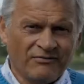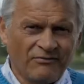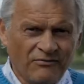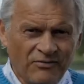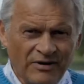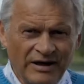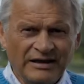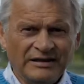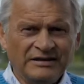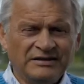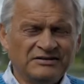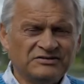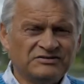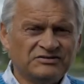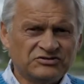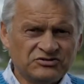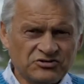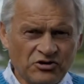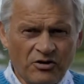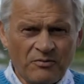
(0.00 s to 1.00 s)
When these
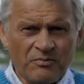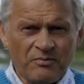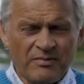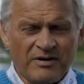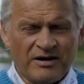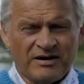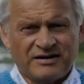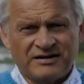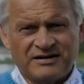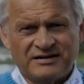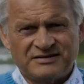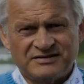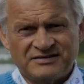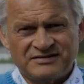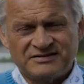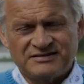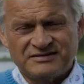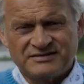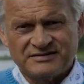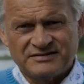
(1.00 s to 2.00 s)
job
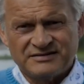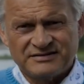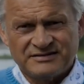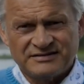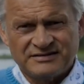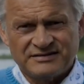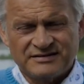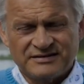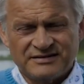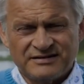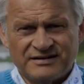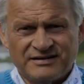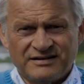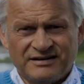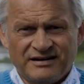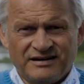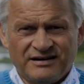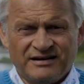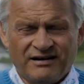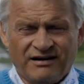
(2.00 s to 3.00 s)
markets
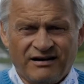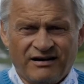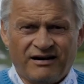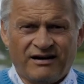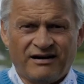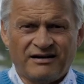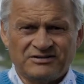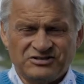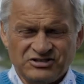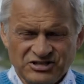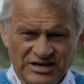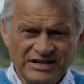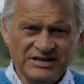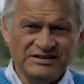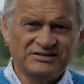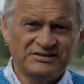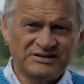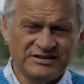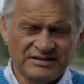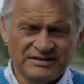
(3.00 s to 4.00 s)
are
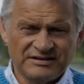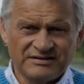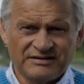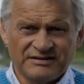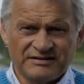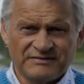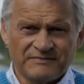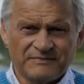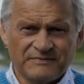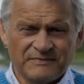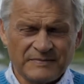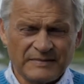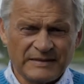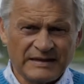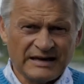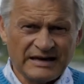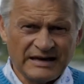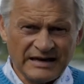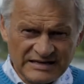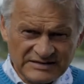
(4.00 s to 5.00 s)
changing
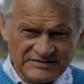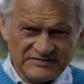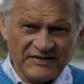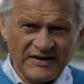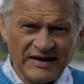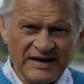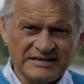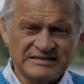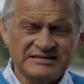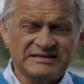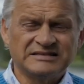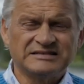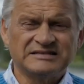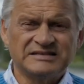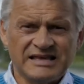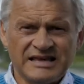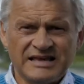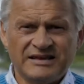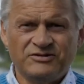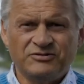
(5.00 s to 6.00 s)
as fast as
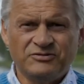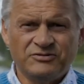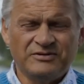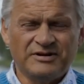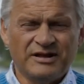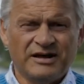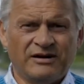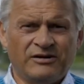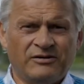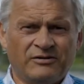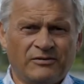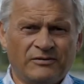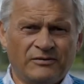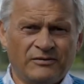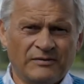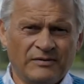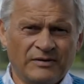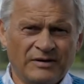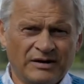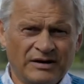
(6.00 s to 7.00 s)
they do now,
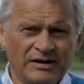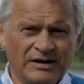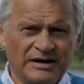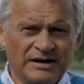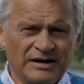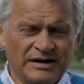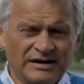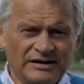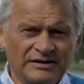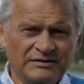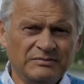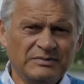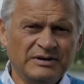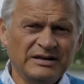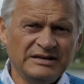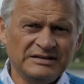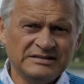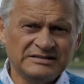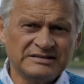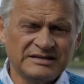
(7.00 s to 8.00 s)
it
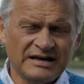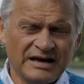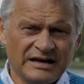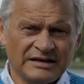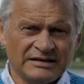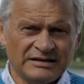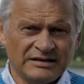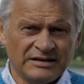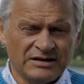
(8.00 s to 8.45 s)
means that